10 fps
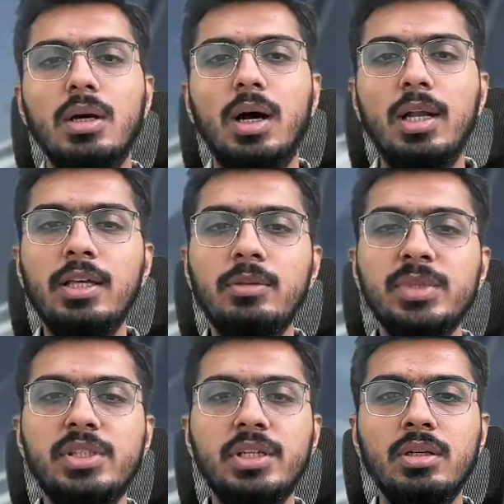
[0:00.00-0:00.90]
A lathe
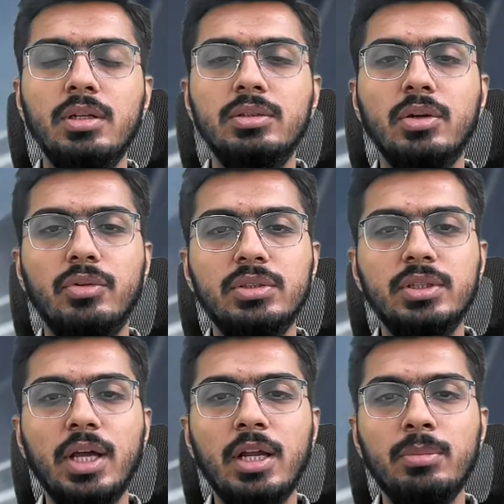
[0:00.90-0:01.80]
machine is a
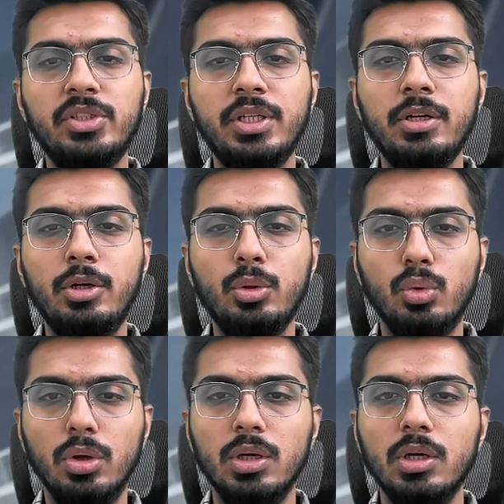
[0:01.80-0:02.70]
versatile machine tool
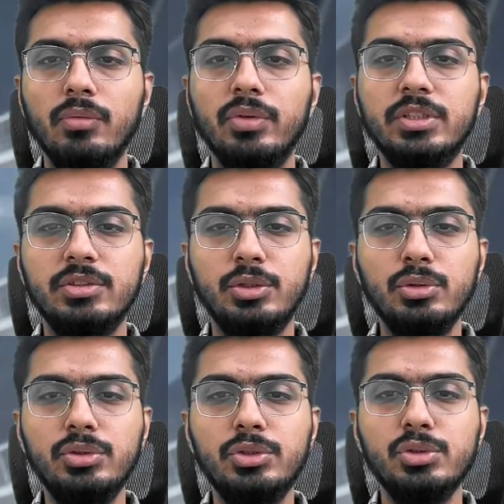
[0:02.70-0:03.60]
which is
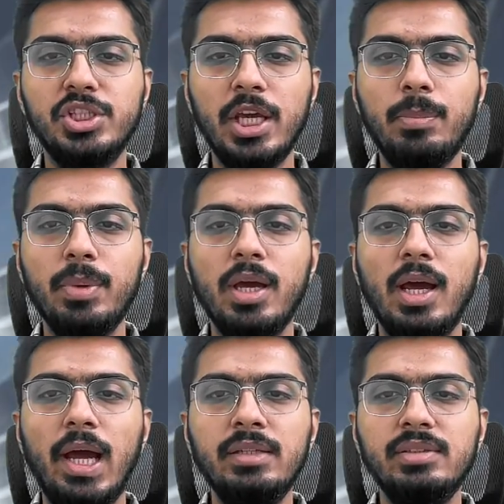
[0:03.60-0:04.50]
used to shape
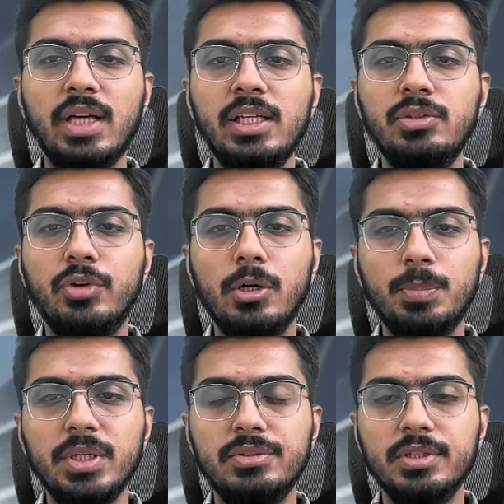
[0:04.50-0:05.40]
and size
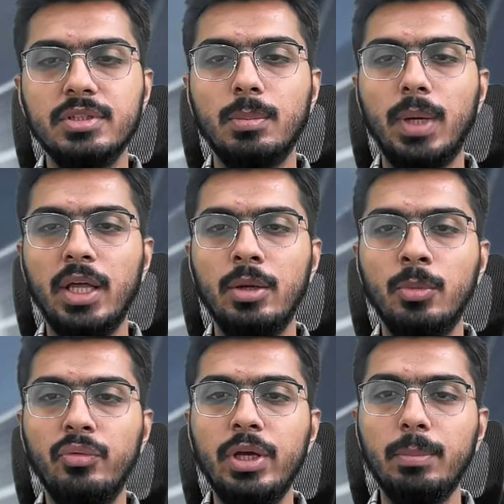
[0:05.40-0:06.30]
workpieces by
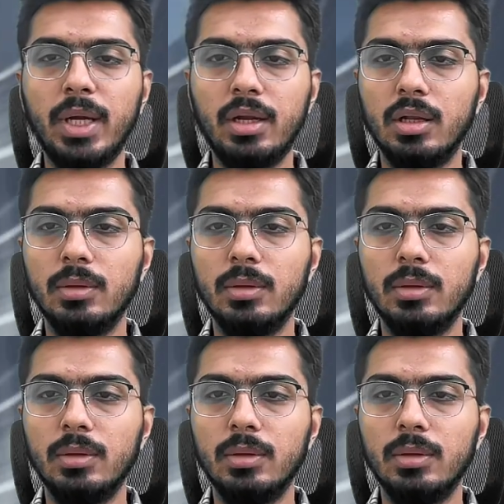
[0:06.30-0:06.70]
removing metal.